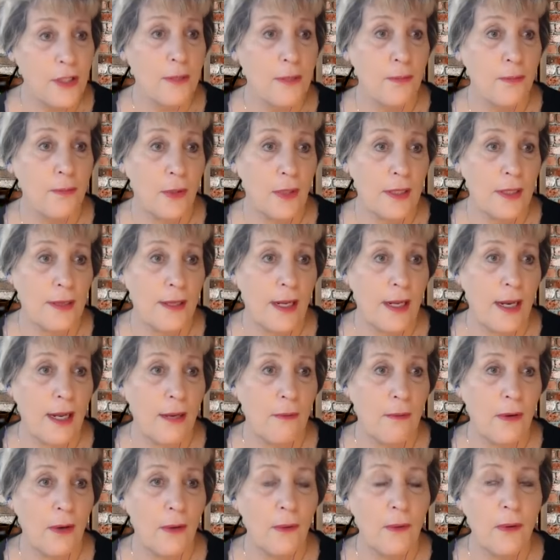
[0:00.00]
book that I
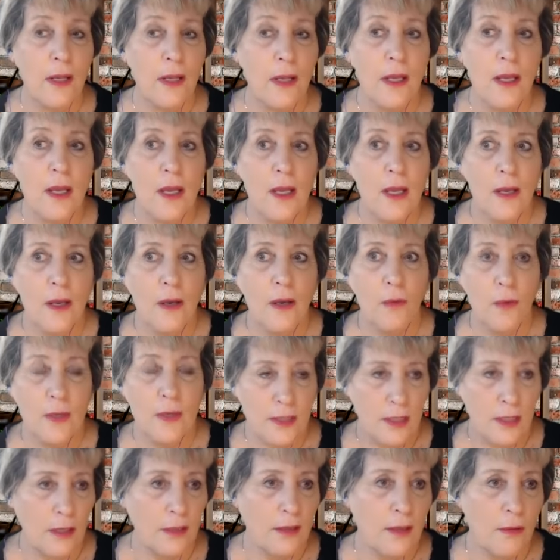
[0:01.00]
wrote is
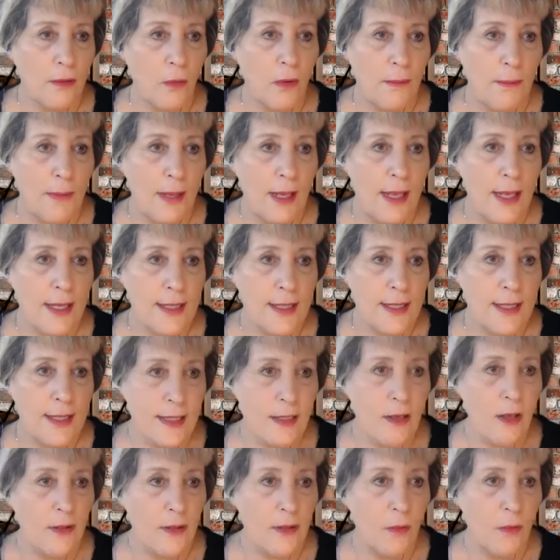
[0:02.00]
called
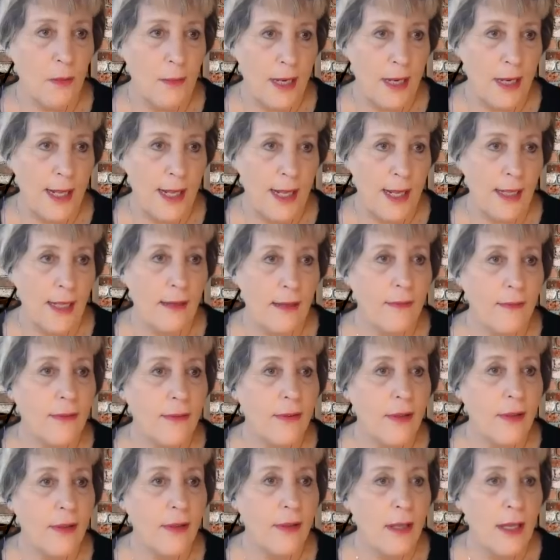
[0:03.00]
The Woman I Love.
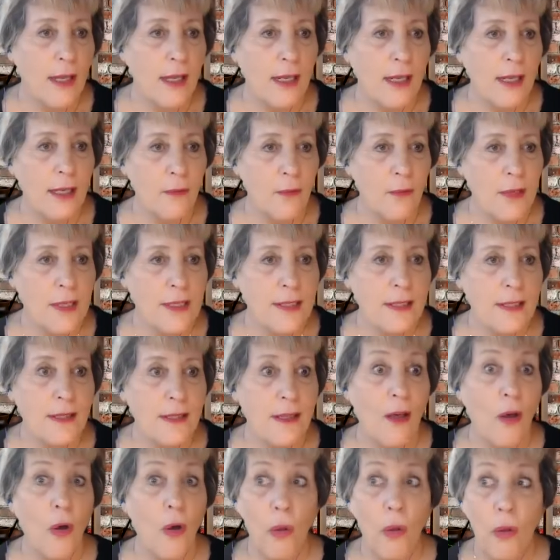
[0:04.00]
And it was,
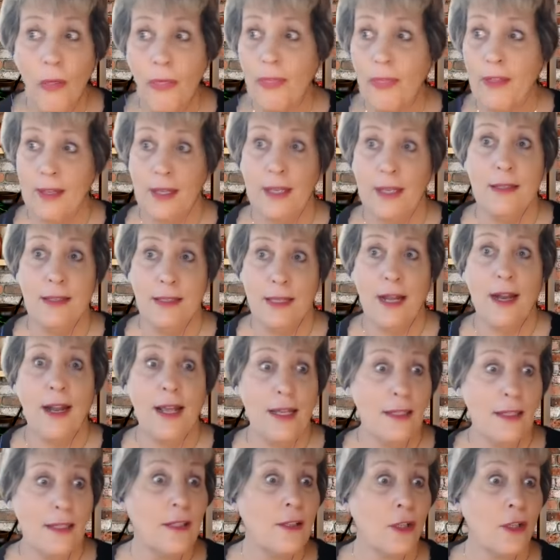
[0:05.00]
the whole thing is that I
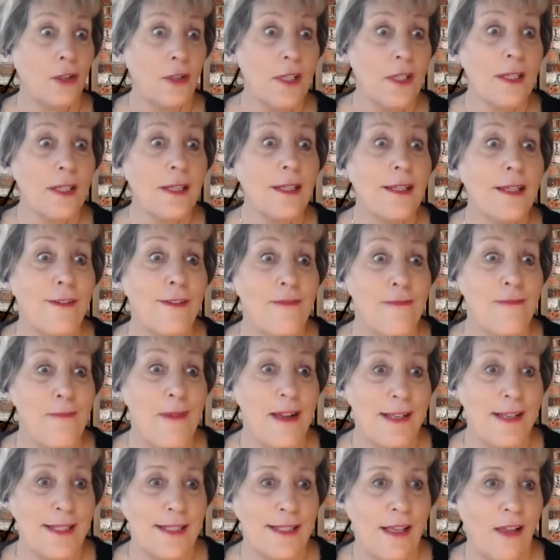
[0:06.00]
had to learn to love
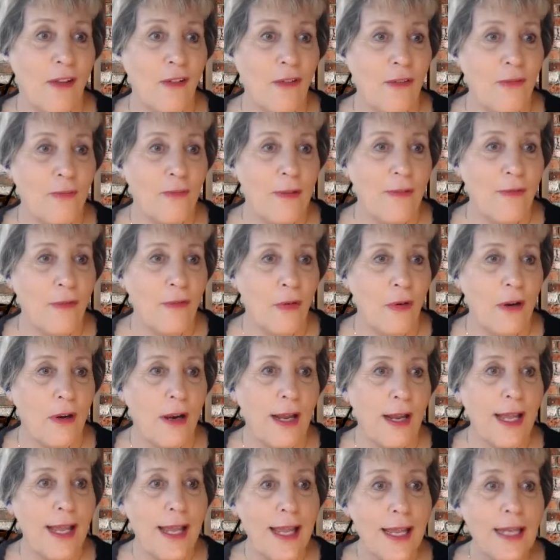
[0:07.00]
myself
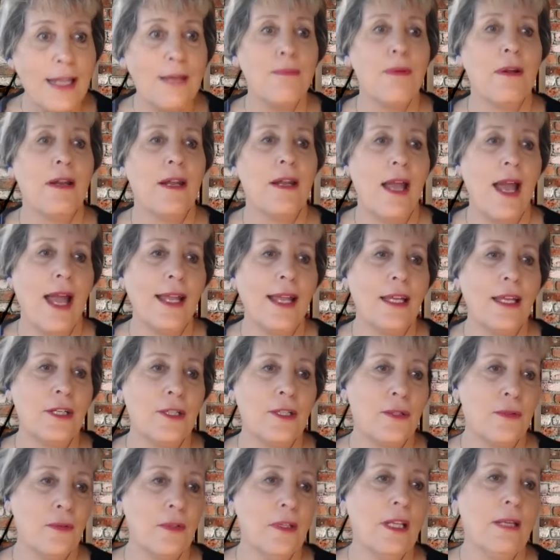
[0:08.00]
before anybody, I could
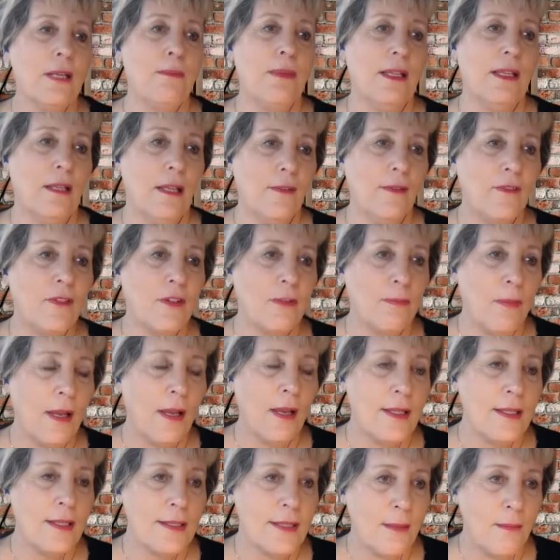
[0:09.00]
truly be loved
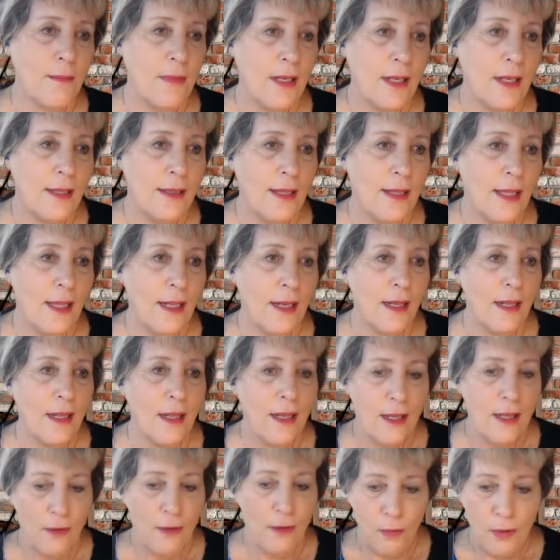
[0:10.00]
by somebody that
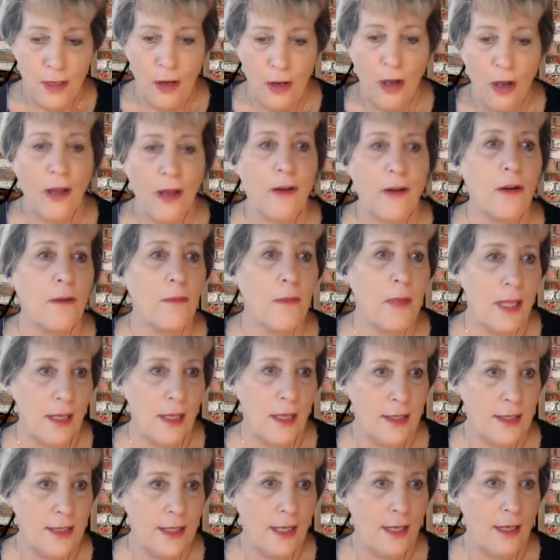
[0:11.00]
would honor me
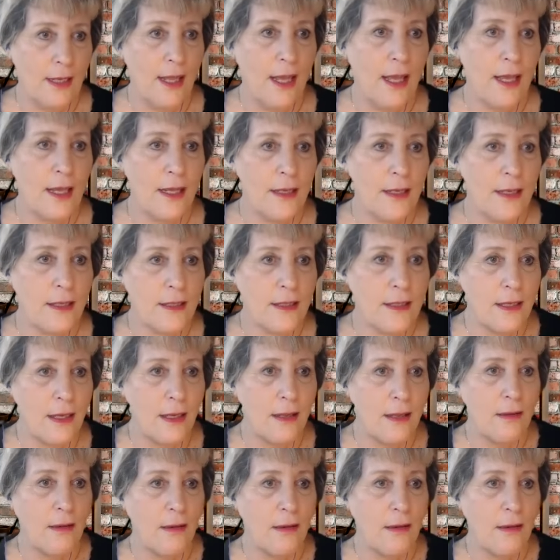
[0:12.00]
and